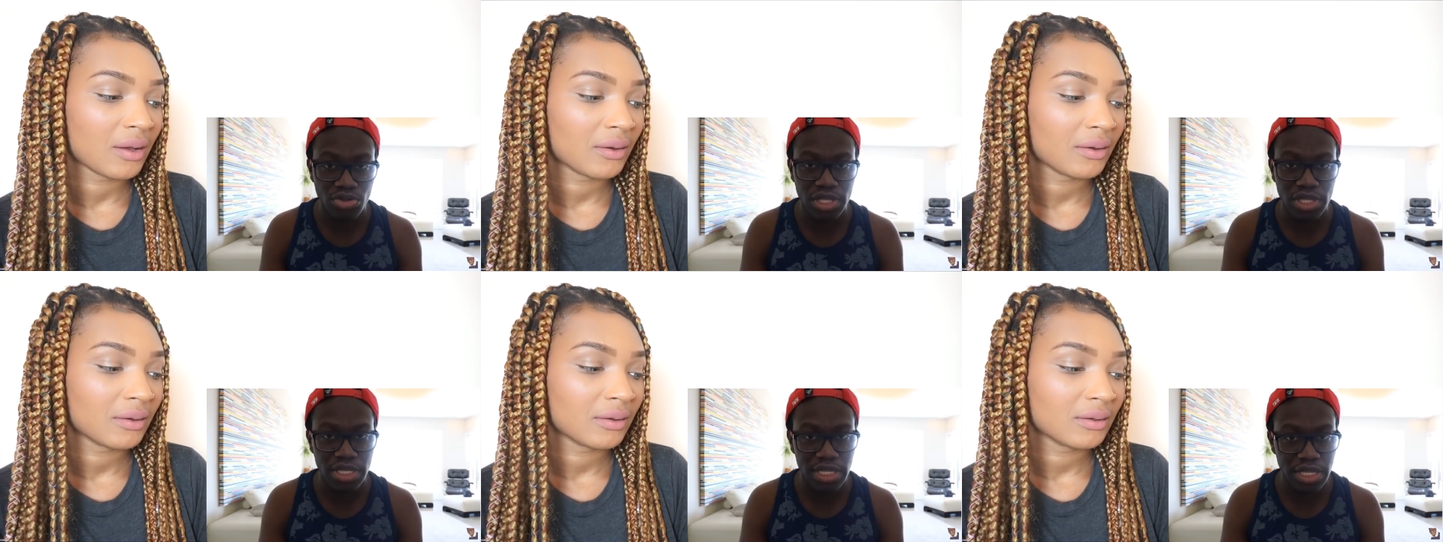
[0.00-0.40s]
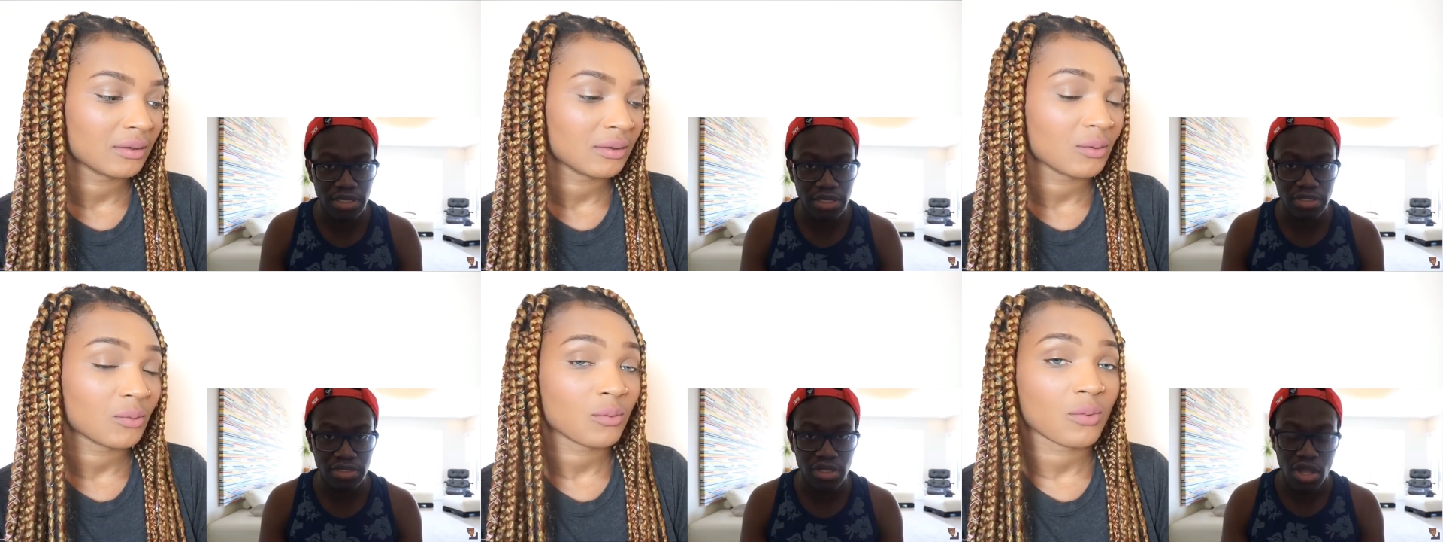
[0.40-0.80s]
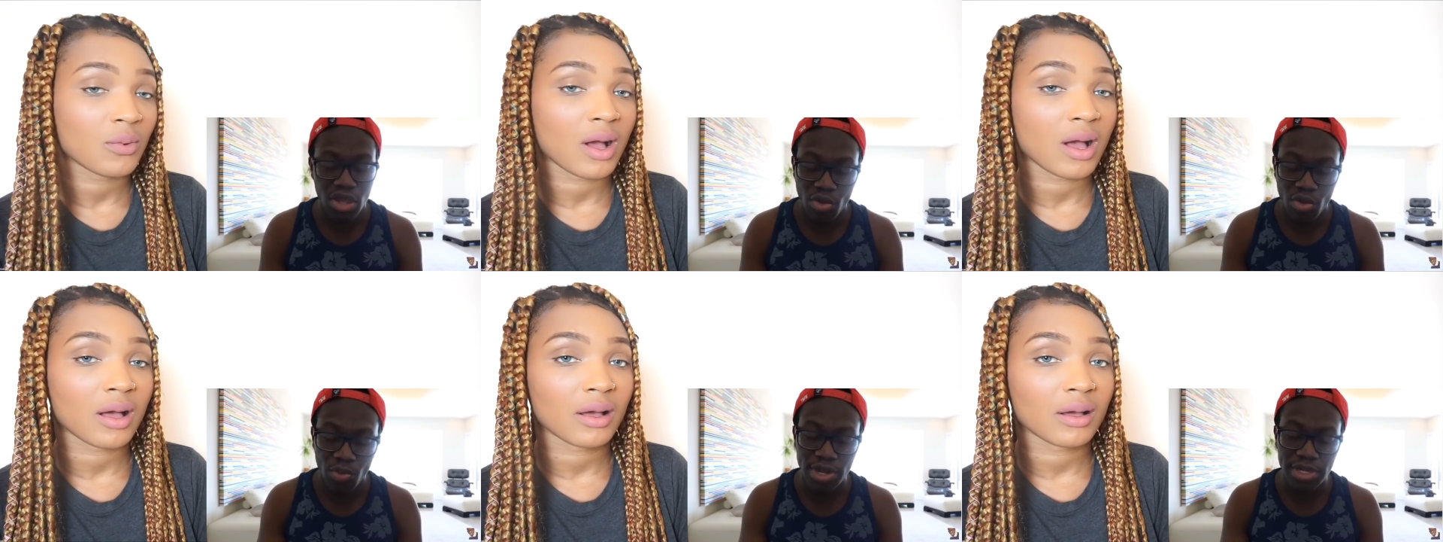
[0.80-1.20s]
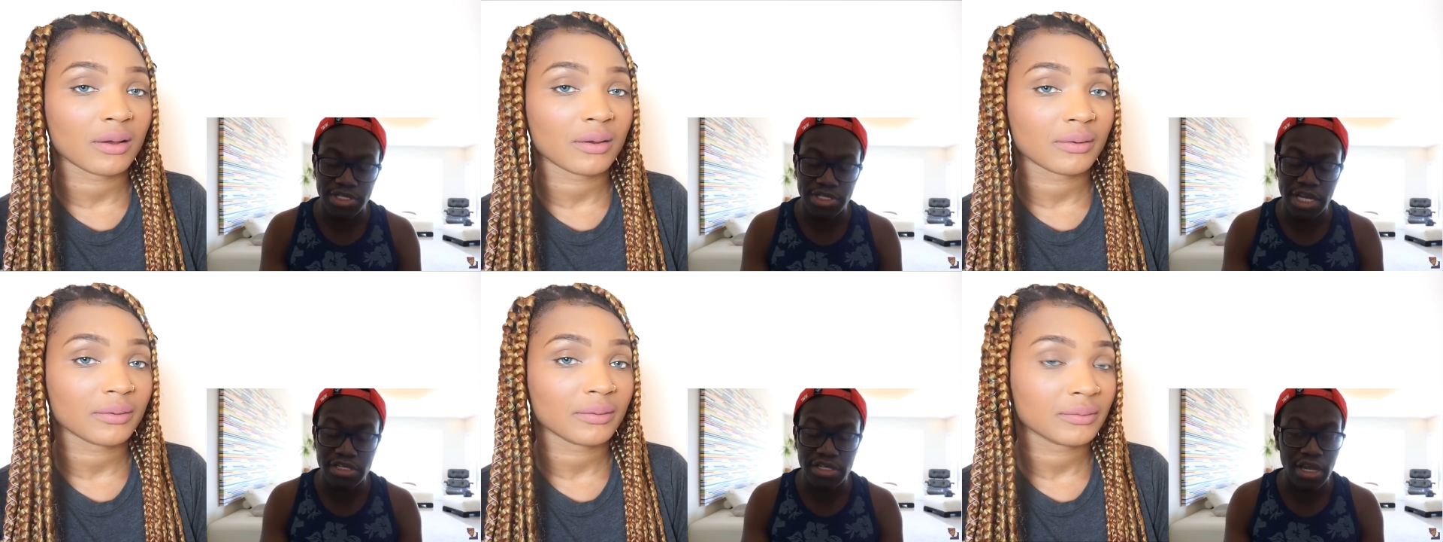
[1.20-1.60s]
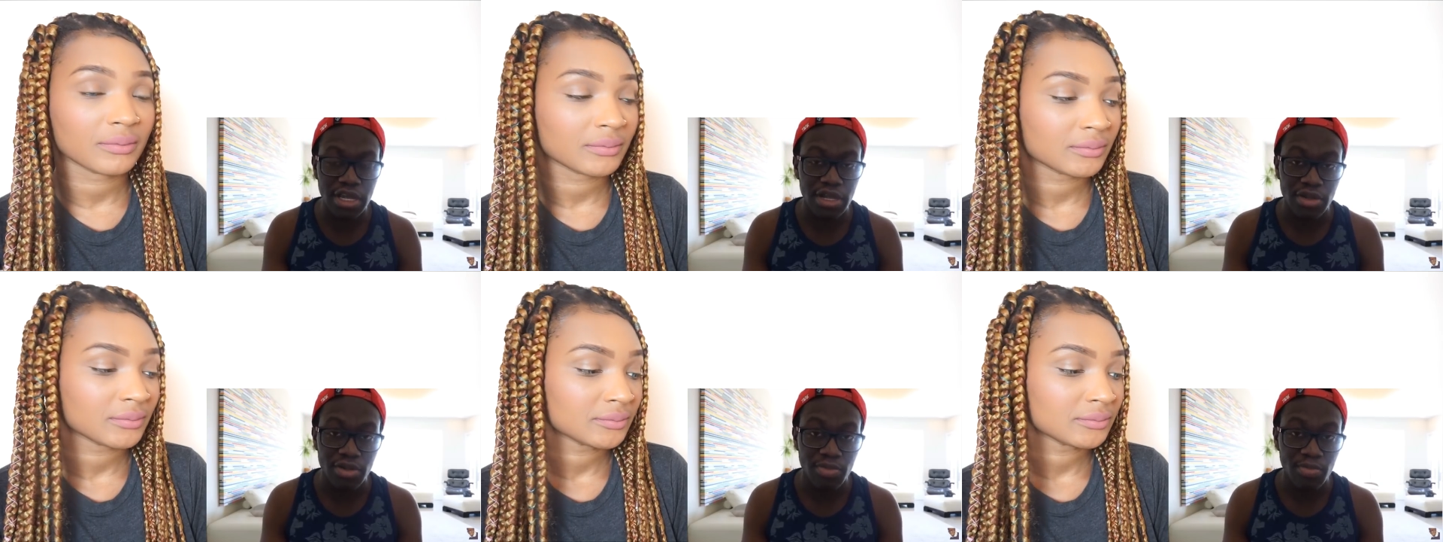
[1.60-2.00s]
Speaker 1: along the years. Wow. When
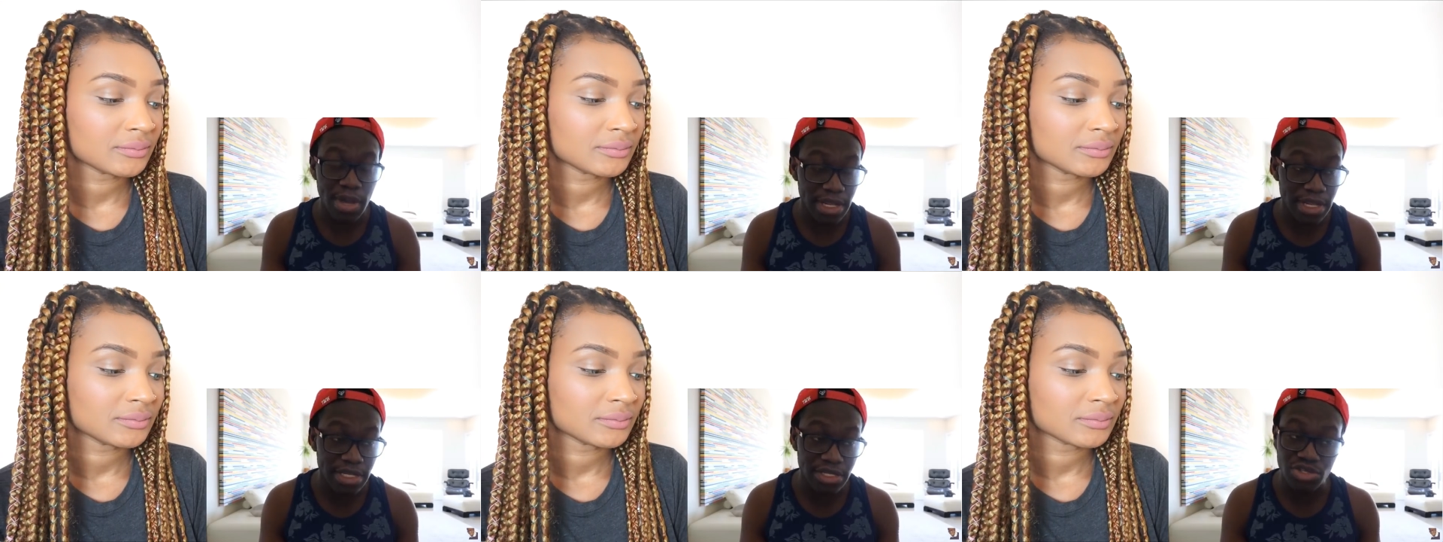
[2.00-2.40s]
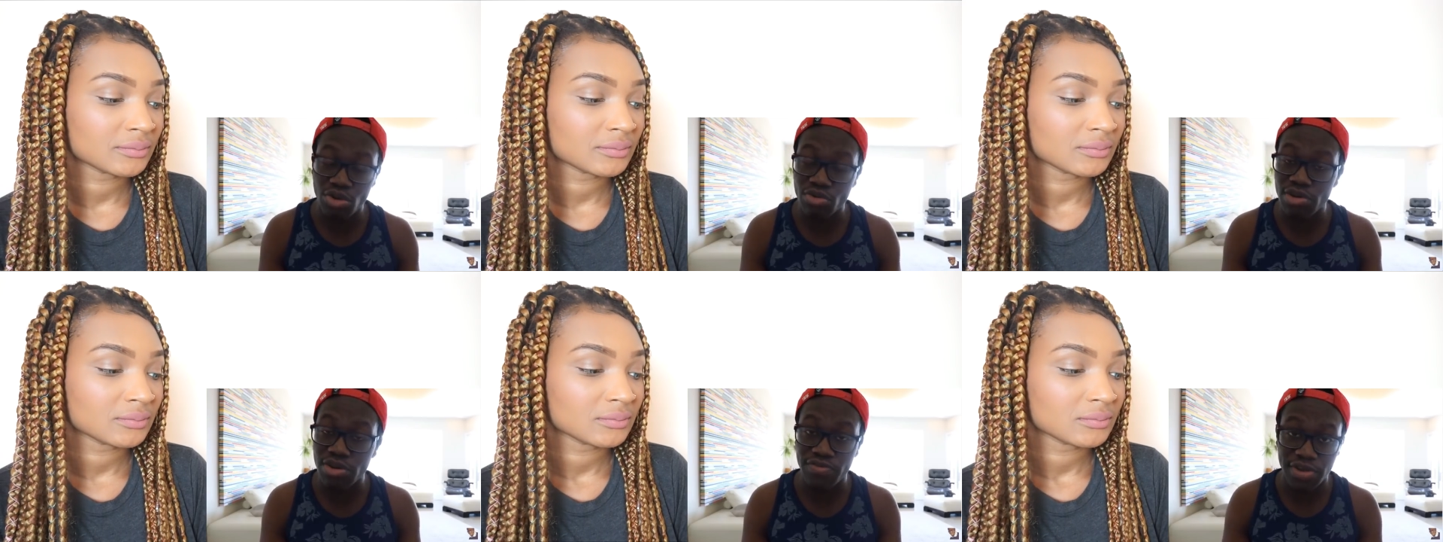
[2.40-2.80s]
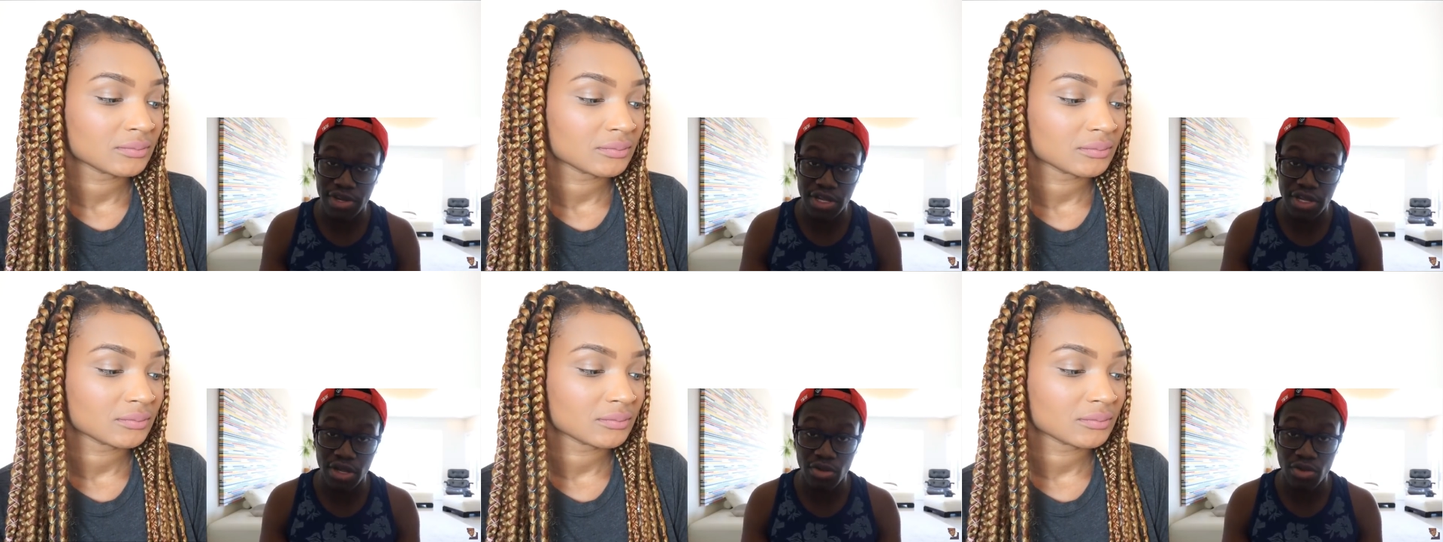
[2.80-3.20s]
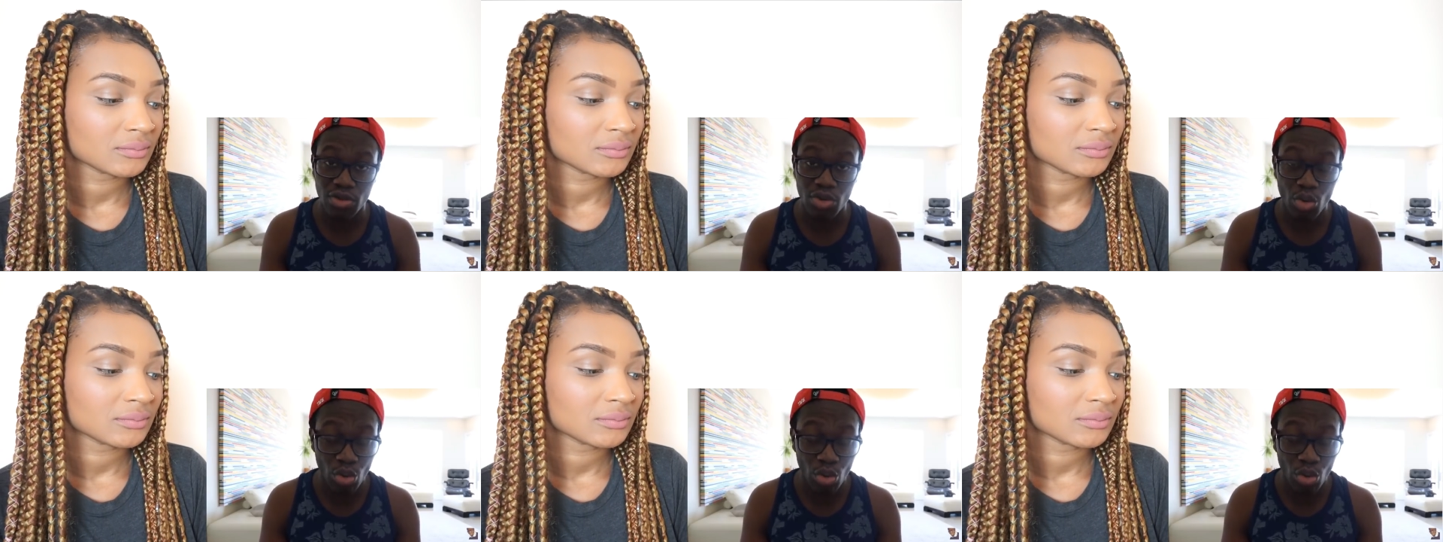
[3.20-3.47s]
JJ made his sorry video,